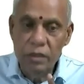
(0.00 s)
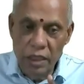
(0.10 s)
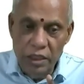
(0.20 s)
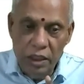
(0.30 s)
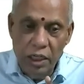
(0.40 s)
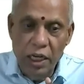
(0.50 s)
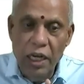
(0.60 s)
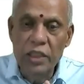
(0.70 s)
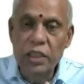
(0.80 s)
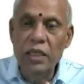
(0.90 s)
This
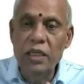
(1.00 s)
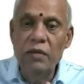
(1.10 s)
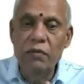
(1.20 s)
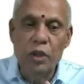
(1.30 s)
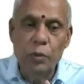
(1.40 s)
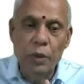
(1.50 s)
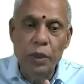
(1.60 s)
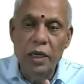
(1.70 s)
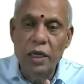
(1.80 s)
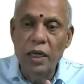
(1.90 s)
relation with
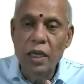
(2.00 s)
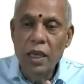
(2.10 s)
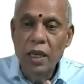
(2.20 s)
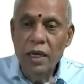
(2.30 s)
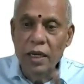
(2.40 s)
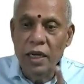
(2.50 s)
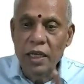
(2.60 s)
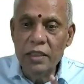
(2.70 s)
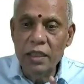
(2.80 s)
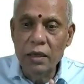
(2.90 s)
B
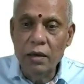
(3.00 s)
is